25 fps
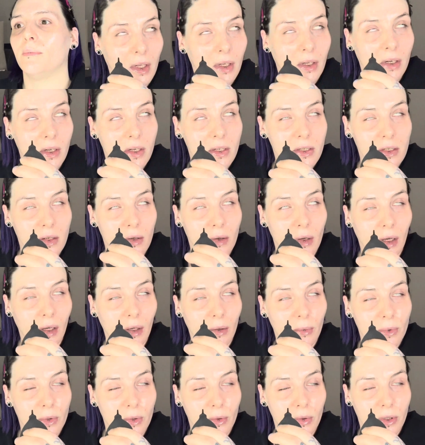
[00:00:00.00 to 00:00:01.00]
It also
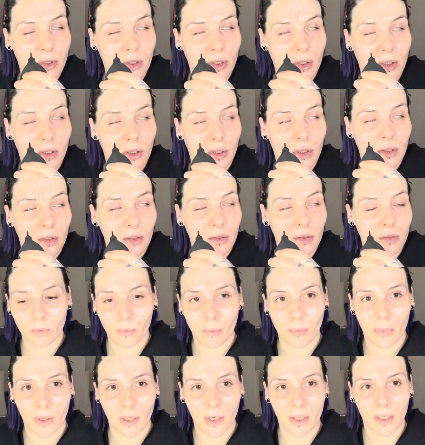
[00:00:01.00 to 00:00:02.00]
helps with your
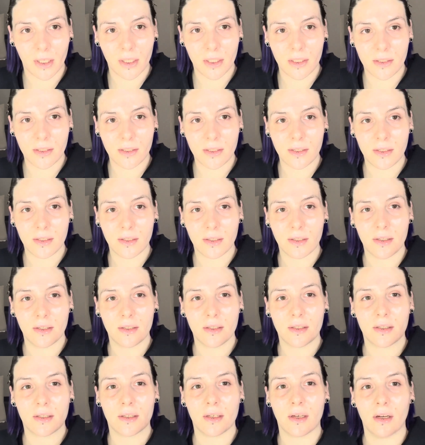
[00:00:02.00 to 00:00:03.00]
bonds
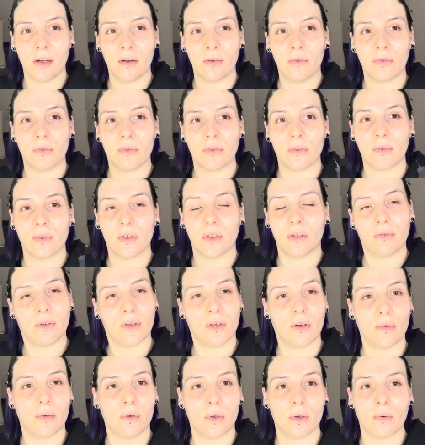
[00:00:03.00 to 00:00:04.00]
and stuff. If you
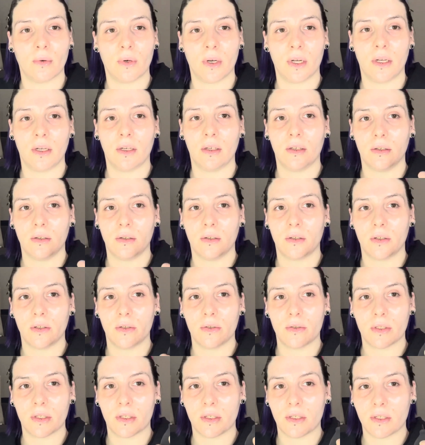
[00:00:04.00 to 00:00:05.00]
don't want to wait, you can
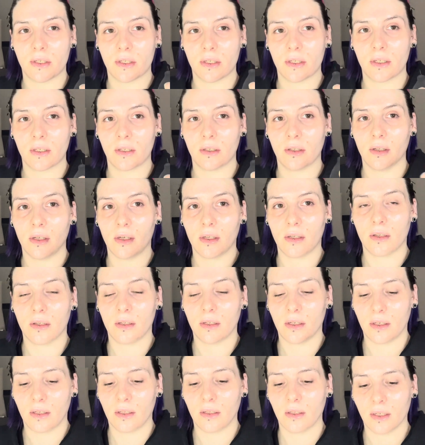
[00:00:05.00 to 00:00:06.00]
use this and
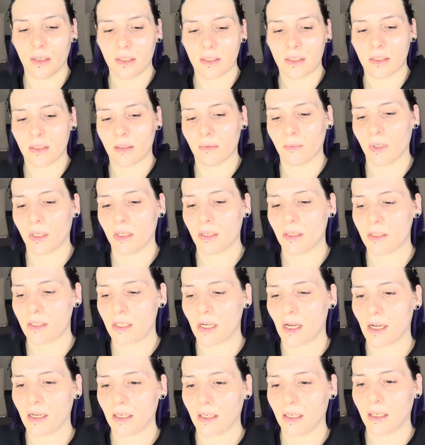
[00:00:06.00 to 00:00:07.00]
it lets them get
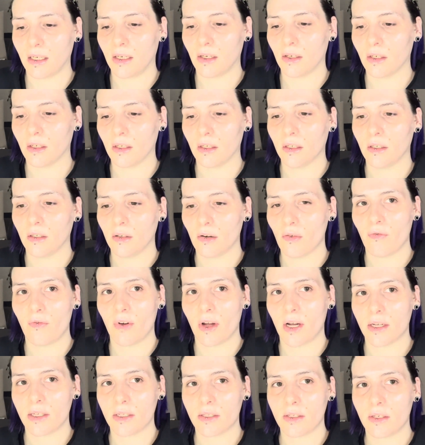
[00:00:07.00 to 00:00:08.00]
tackier
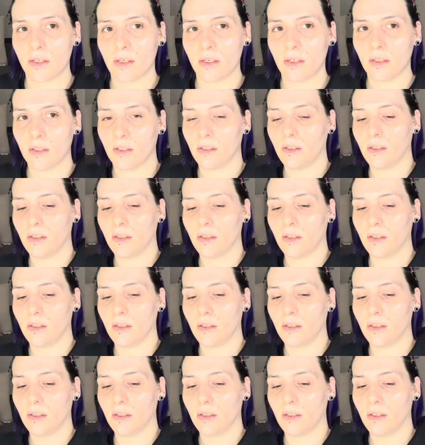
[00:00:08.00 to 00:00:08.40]
faster.